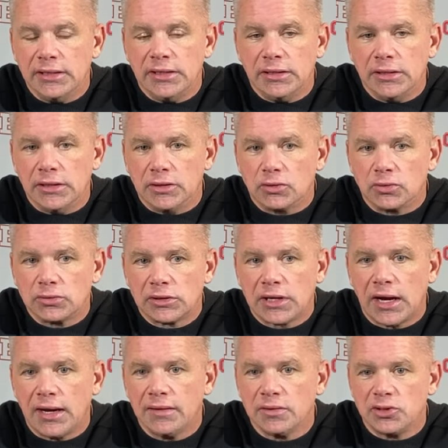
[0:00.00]
You know,
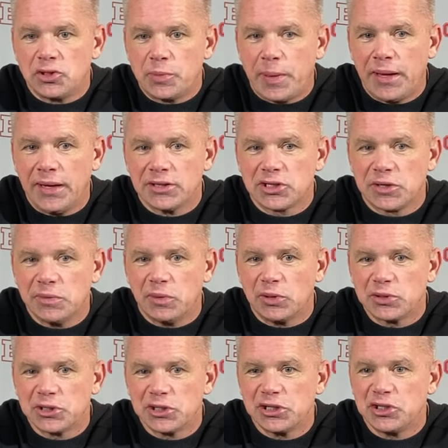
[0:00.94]
college basketball
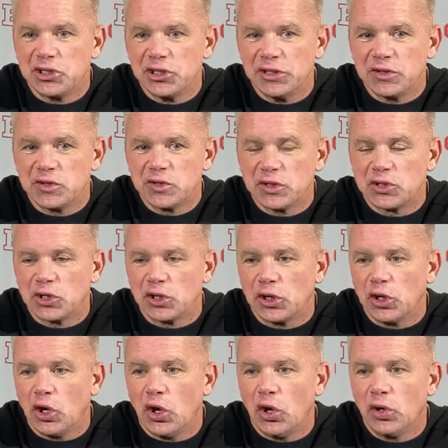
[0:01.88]
is such a
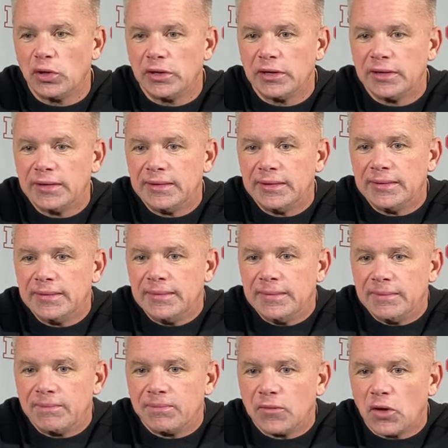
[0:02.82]
long
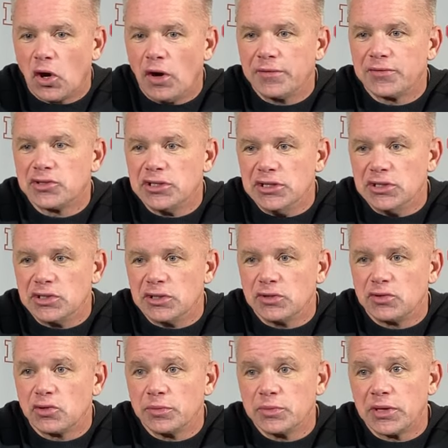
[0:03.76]
off season in
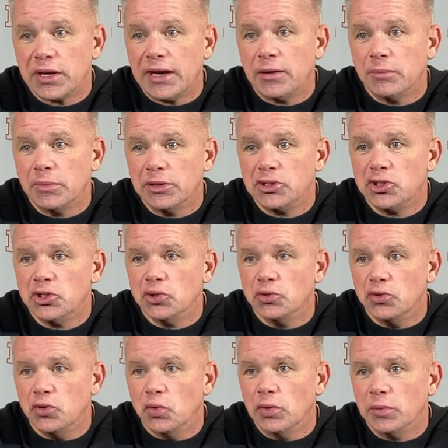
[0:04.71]
terms of how much you're
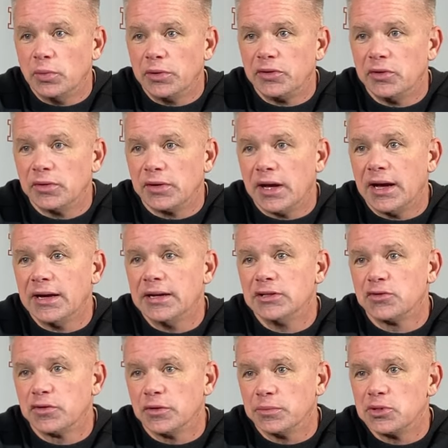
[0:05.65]
doing with your
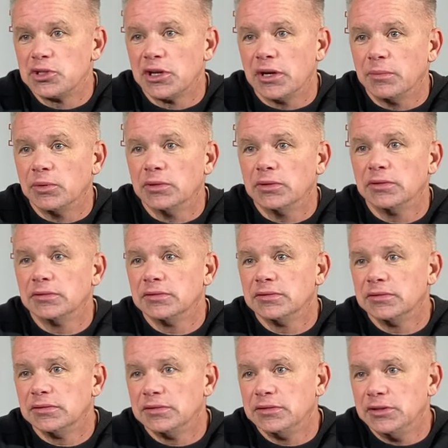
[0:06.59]
guys from summer.
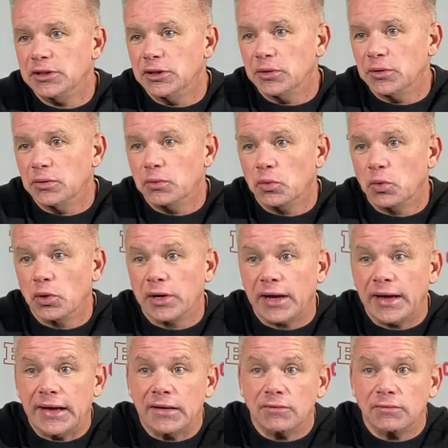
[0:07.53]
You know, we're going
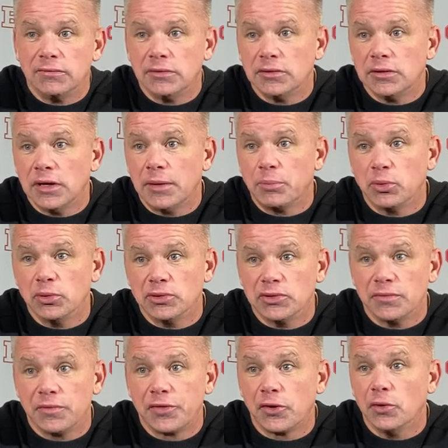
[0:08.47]
to have upwards
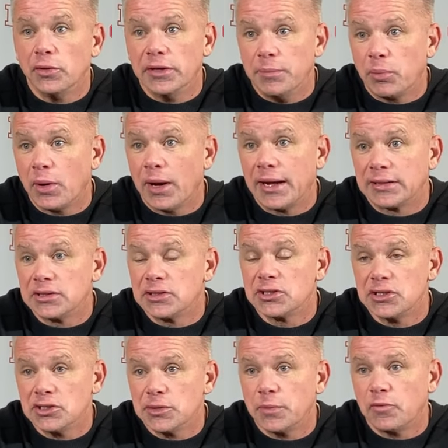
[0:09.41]
of 30
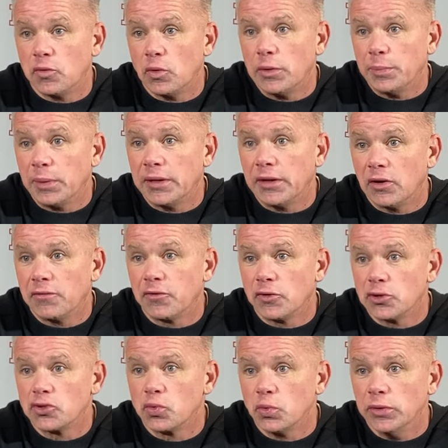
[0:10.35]
practices before we play our
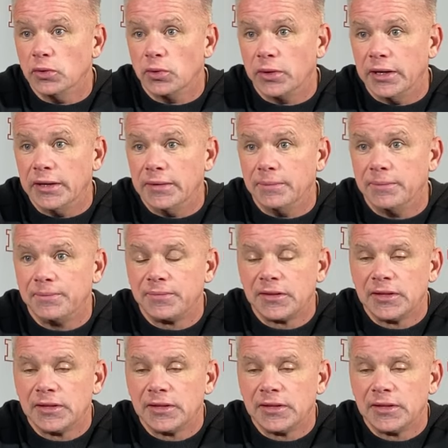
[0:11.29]
first real game.